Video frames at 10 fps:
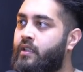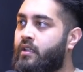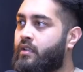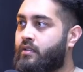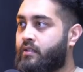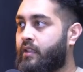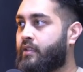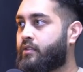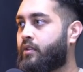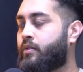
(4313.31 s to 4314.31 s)
That's amazing.
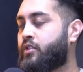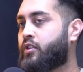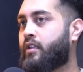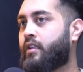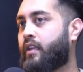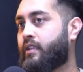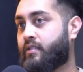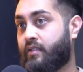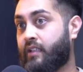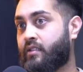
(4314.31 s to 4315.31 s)
Yeah, so inshallah,
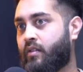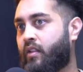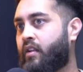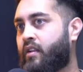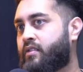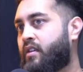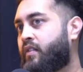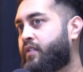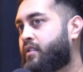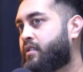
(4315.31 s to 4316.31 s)
that's the other
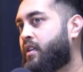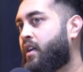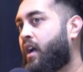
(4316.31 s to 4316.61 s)
service.